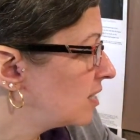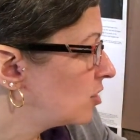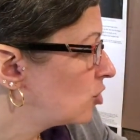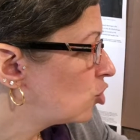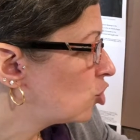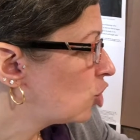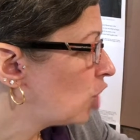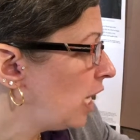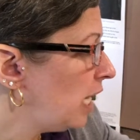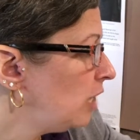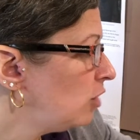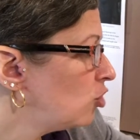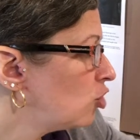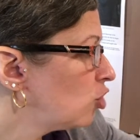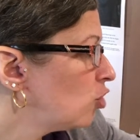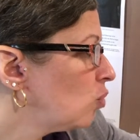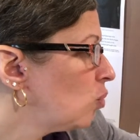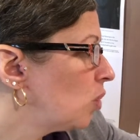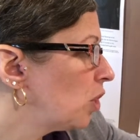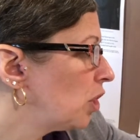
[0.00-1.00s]
change your
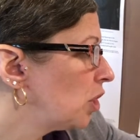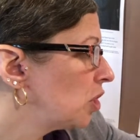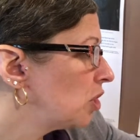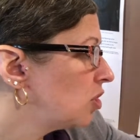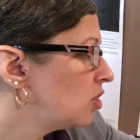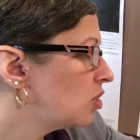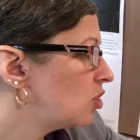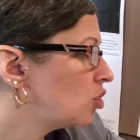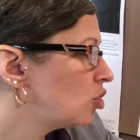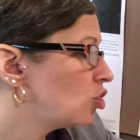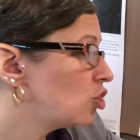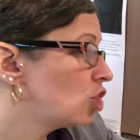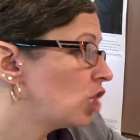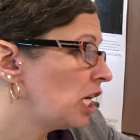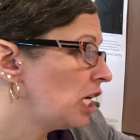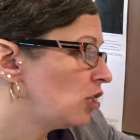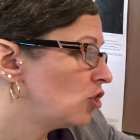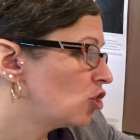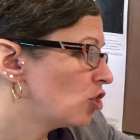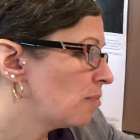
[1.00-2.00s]
words to
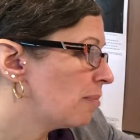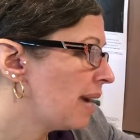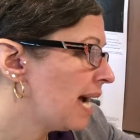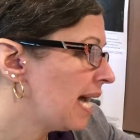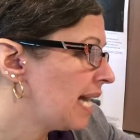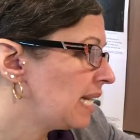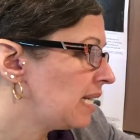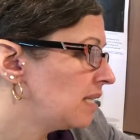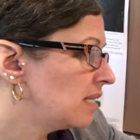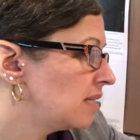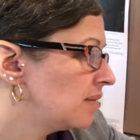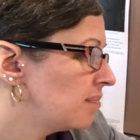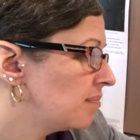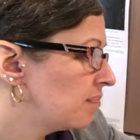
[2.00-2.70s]
change your mind.